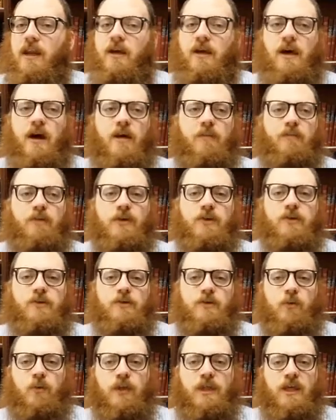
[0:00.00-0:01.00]
accomplish.
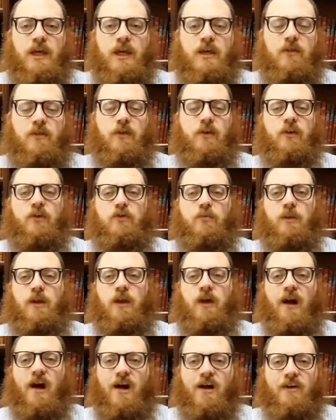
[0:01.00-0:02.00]
Within the human
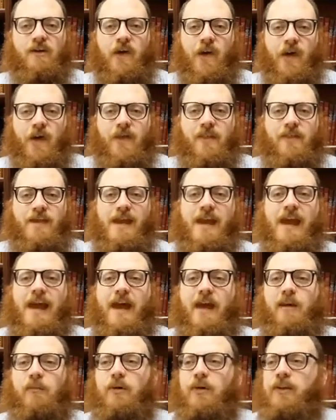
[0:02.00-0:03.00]
heart, the
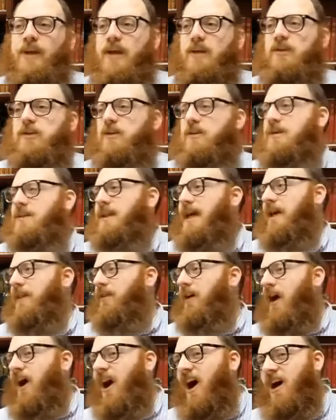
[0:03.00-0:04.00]
animal nature is like
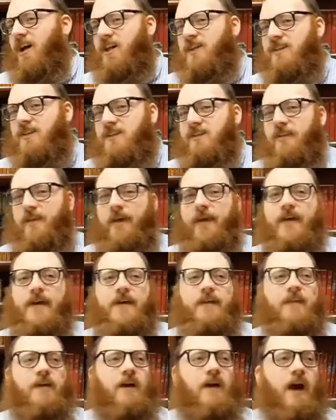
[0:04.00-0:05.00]
the ox.
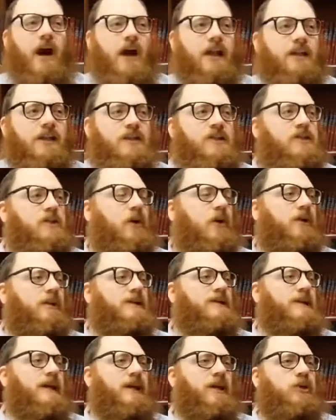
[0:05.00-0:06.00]
The godly soul
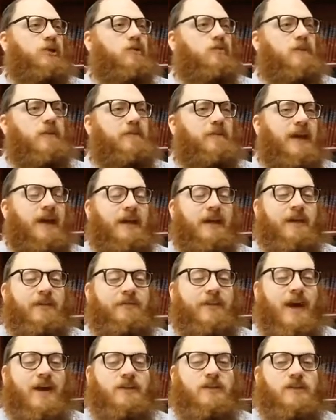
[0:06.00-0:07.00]
is like a human being. In
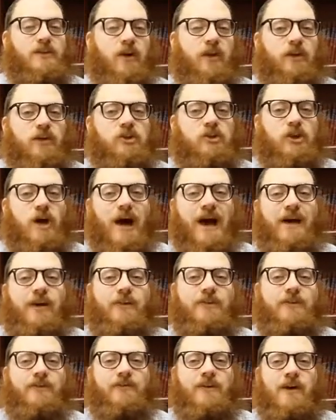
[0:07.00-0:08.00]
fact, it's called a child,
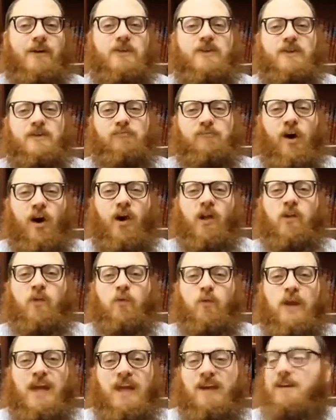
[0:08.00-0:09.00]
a very small,
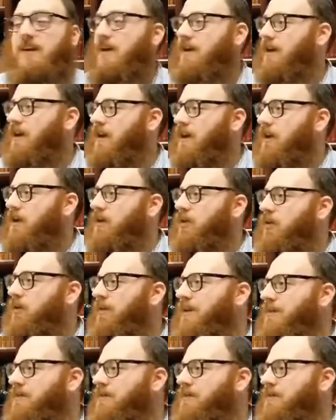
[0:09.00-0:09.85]
weak human